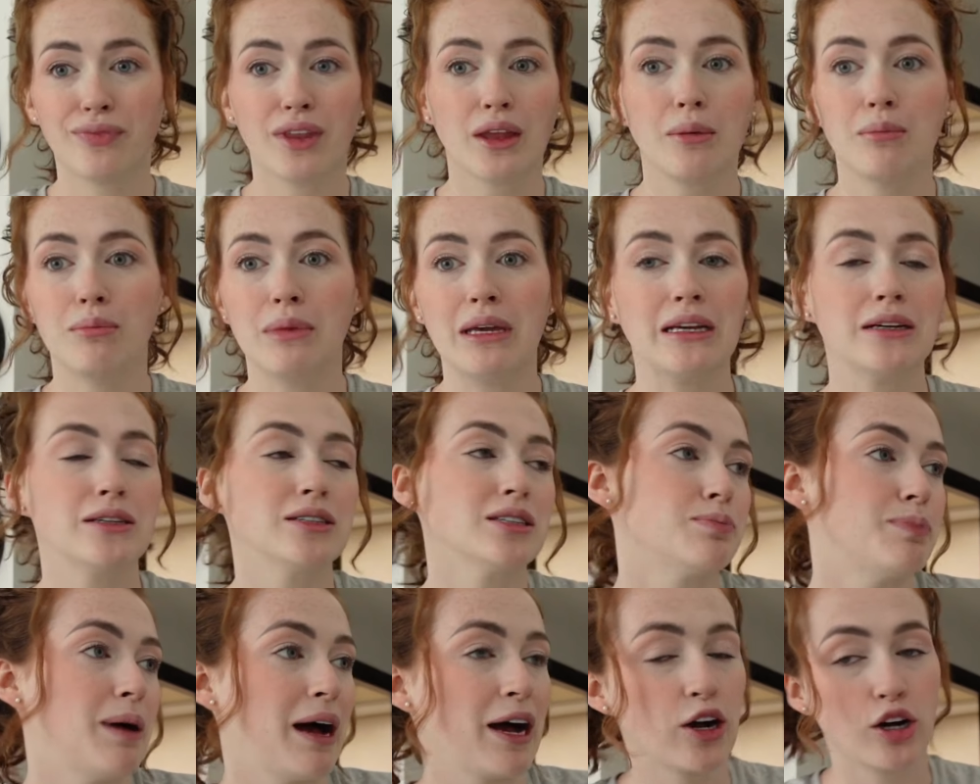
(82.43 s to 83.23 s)

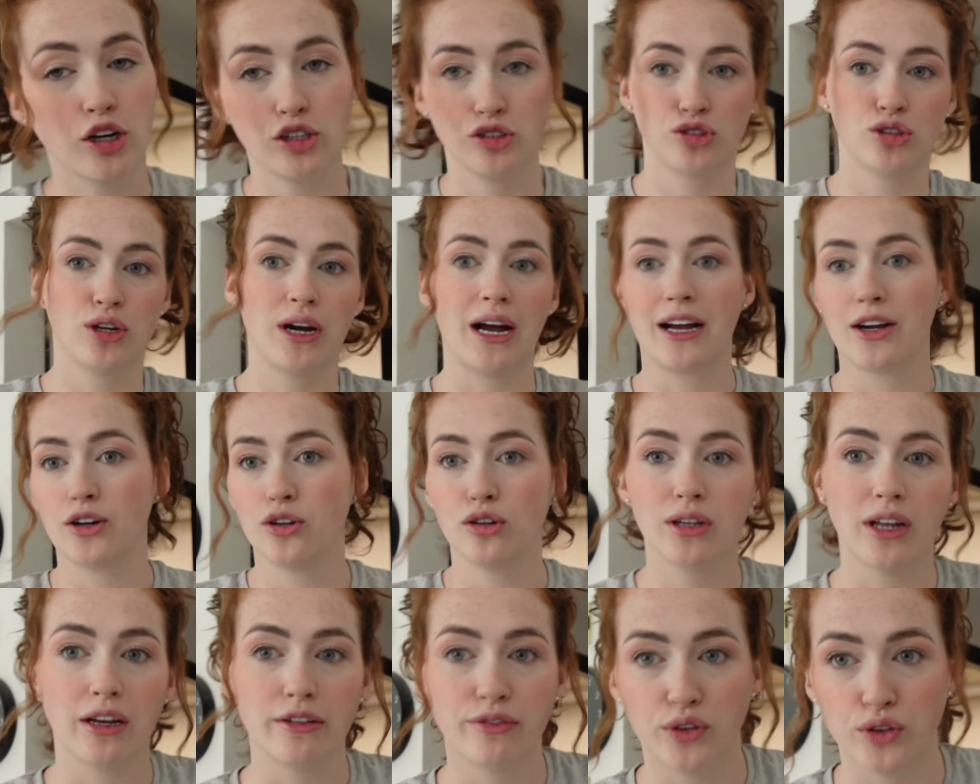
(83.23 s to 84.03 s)
meals back on track, and
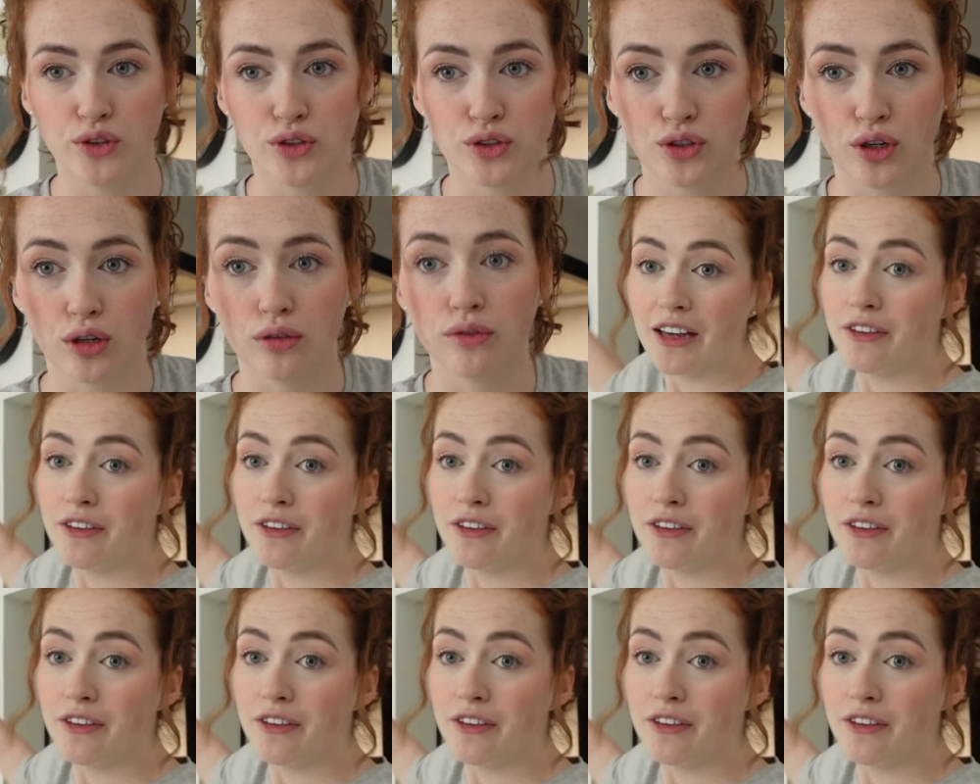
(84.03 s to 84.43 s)
all that fun stuff.